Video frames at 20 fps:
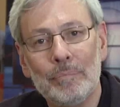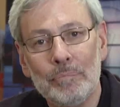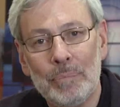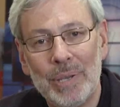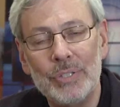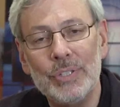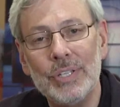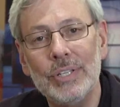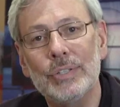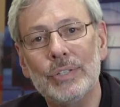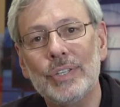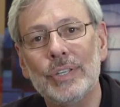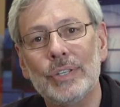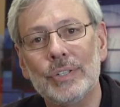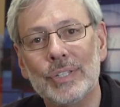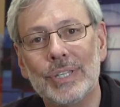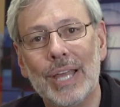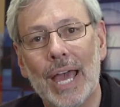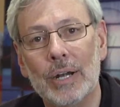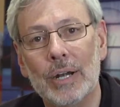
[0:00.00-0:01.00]

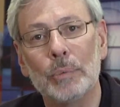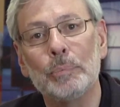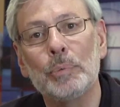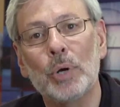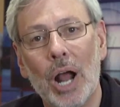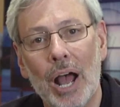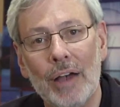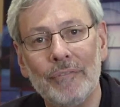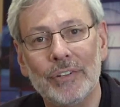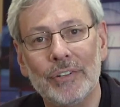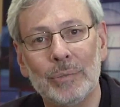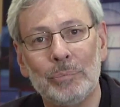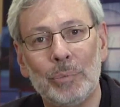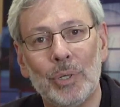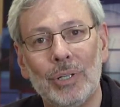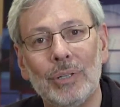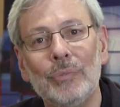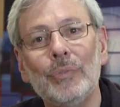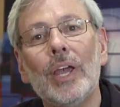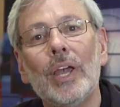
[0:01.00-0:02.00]
businesses that are
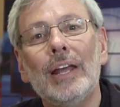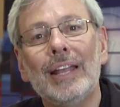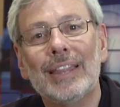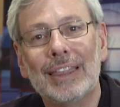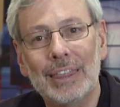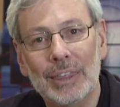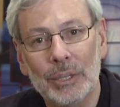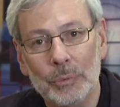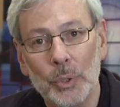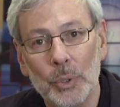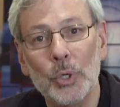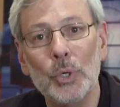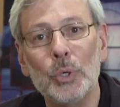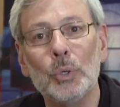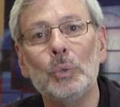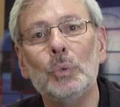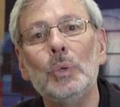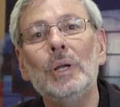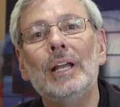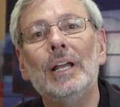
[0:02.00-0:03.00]
profitable
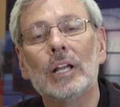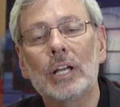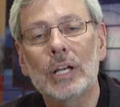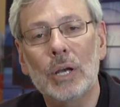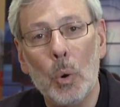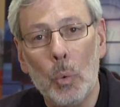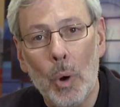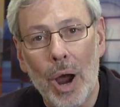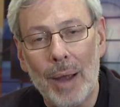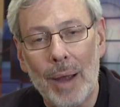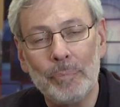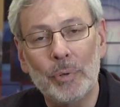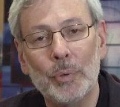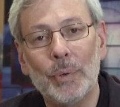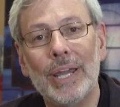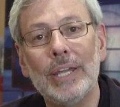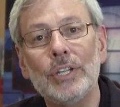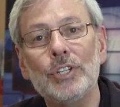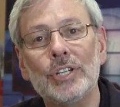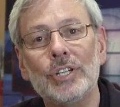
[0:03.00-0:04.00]
through
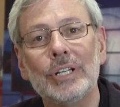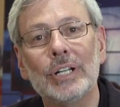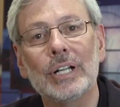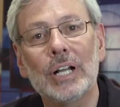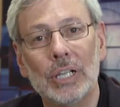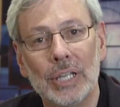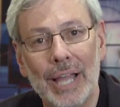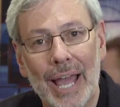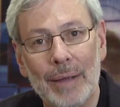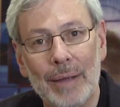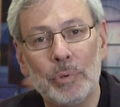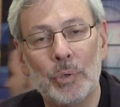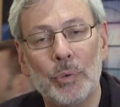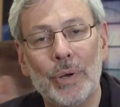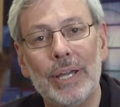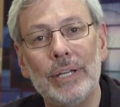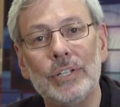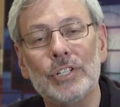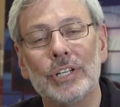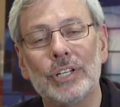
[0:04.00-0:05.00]
cooperation,
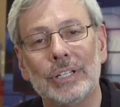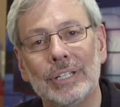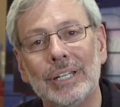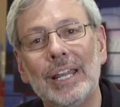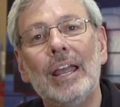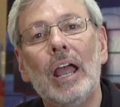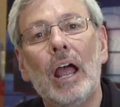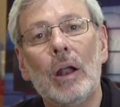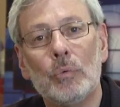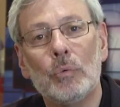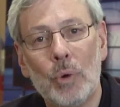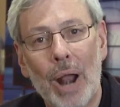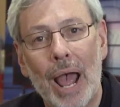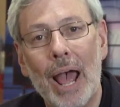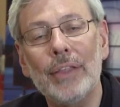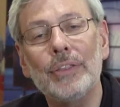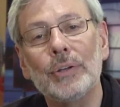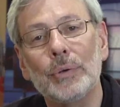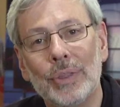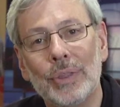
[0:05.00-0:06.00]
collaboration,
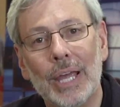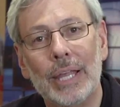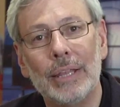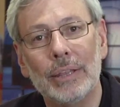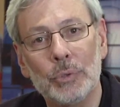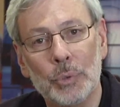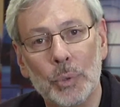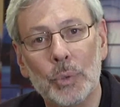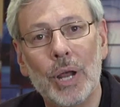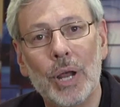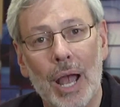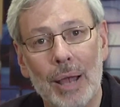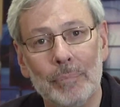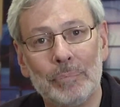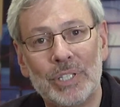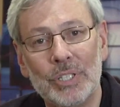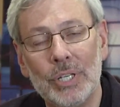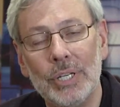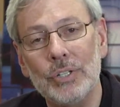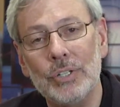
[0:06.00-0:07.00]
rather than through
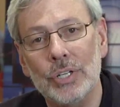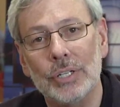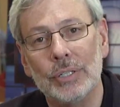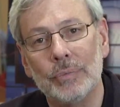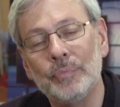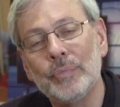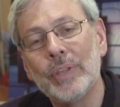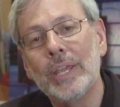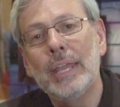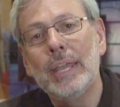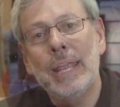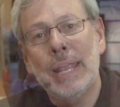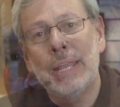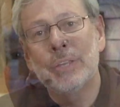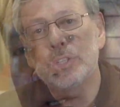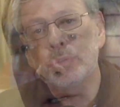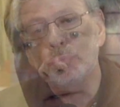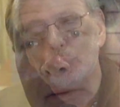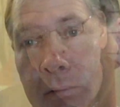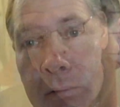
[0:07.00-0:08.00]
competition
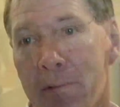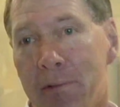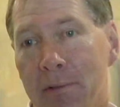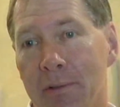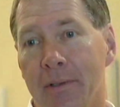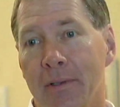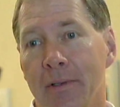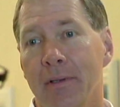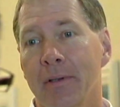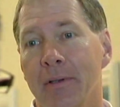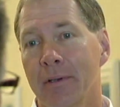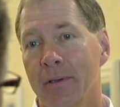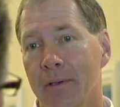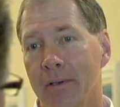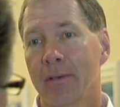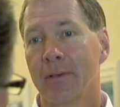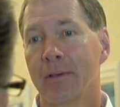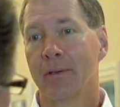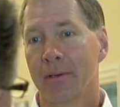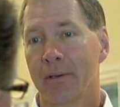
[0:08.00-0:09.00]
is really
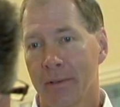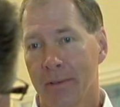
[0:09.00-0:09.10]
crucial,